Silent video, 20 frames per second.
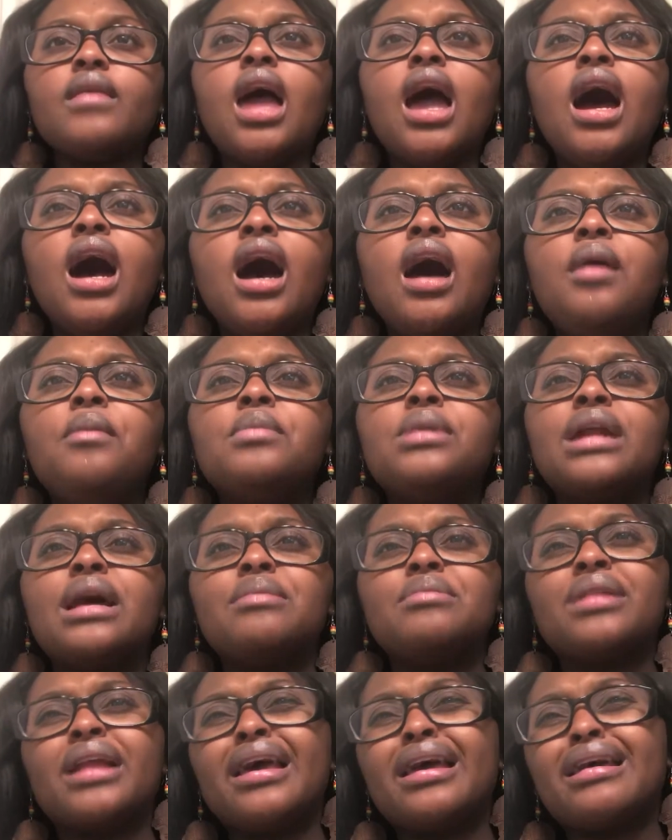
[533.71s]
And
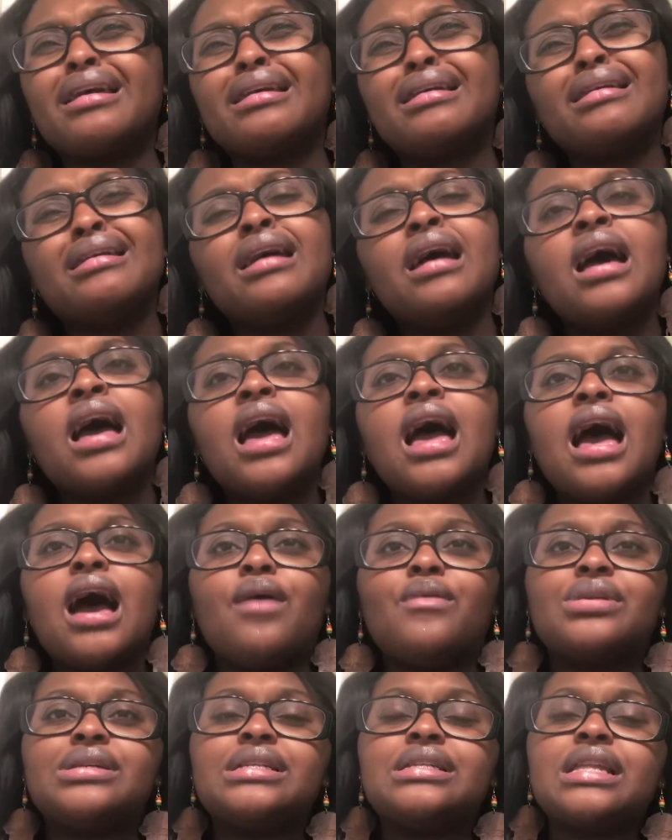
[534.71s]
I'm like,
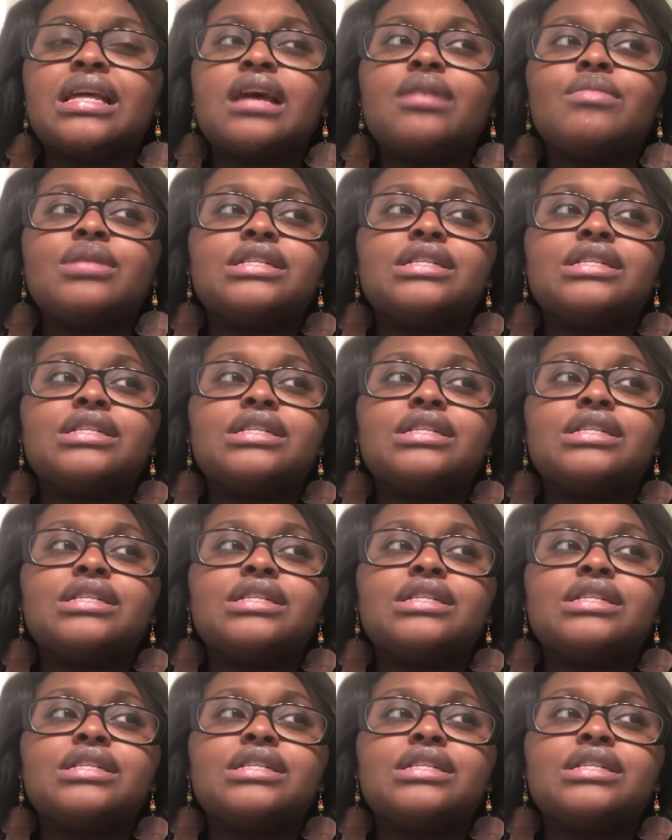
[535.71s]
I wasn't thinking